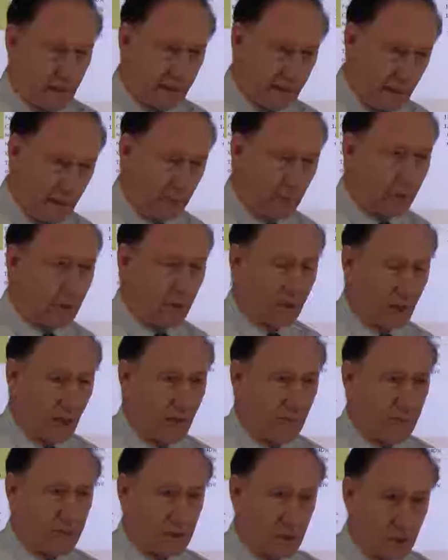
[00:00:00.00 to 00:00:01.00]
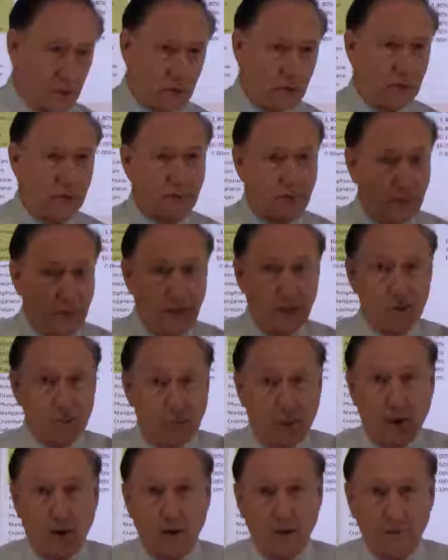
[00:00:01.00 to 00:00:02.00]
chemical compositions for
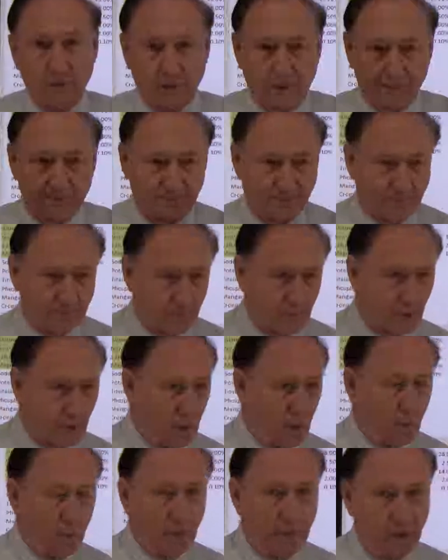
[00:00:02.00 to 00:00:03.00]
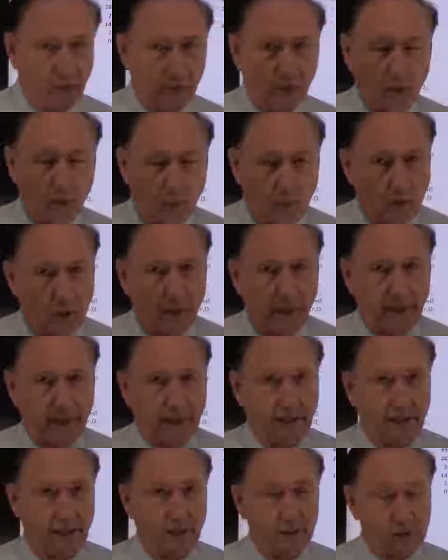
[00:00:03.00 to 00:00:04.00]
each part of it. We don't know why,
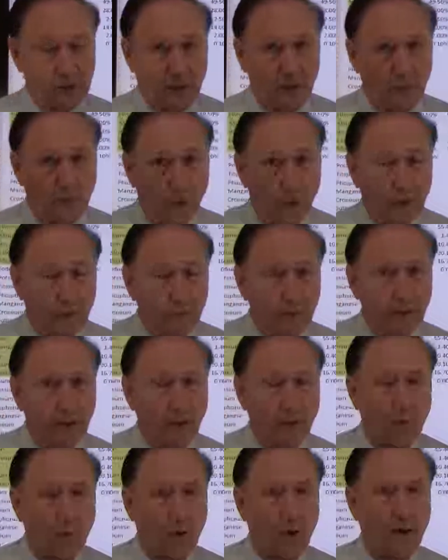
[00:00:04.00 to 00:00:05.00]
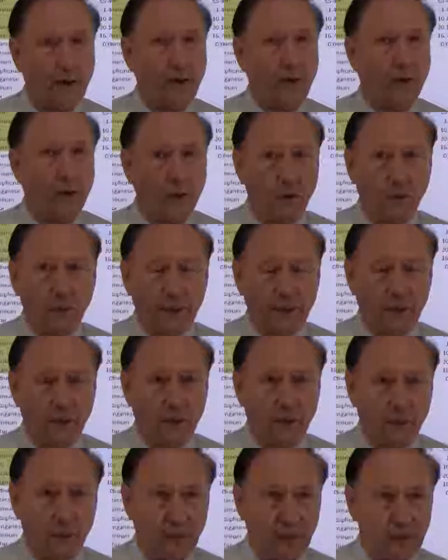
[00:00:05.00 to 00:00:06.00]
and it's unimportant we know why. All we
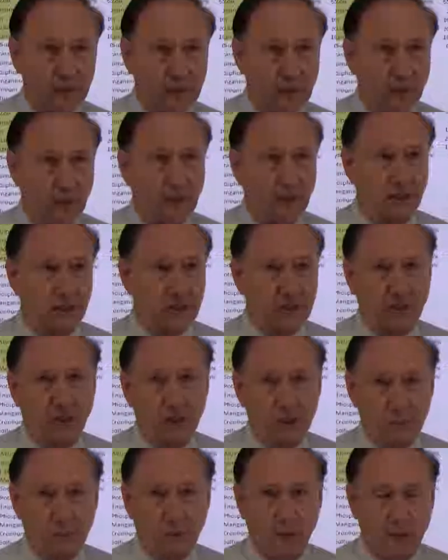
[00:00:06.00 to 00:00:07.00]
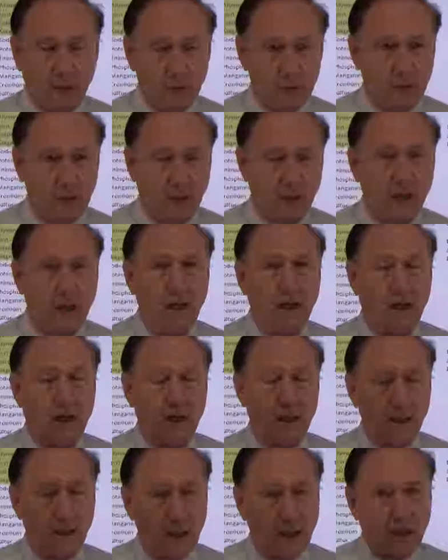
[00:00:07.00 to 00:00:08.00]
know is the sun is producing
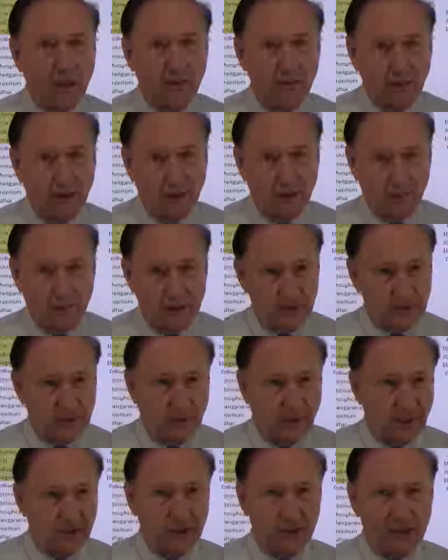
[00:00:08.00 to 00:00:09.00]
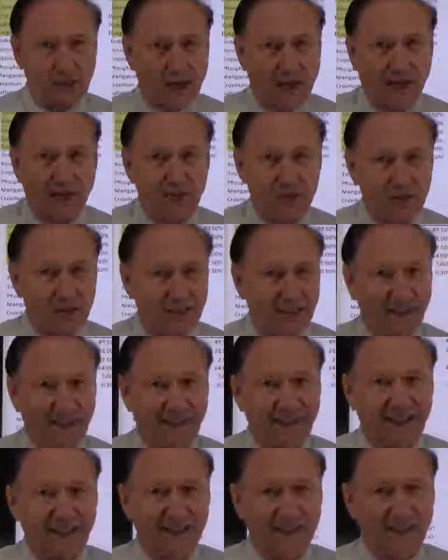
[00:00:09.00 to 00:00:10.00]
a lot of elements, not just hydrogen
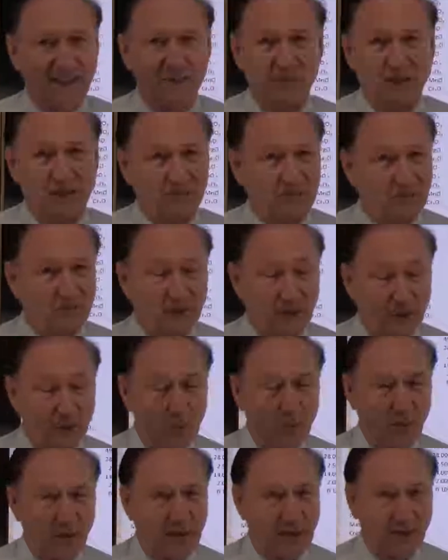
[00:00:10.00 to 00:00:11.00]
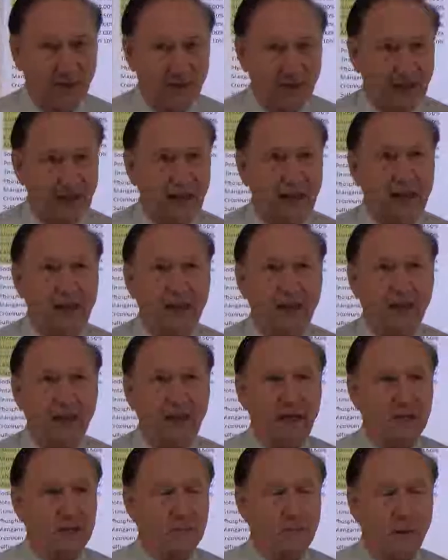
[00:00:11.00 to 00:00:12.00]
and helium and whatever.
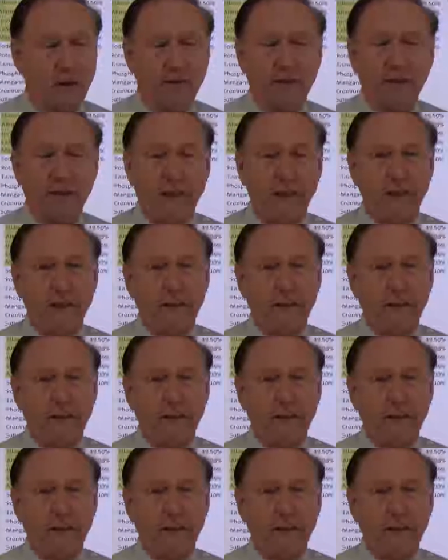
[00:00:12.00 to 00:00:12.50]
It's probably the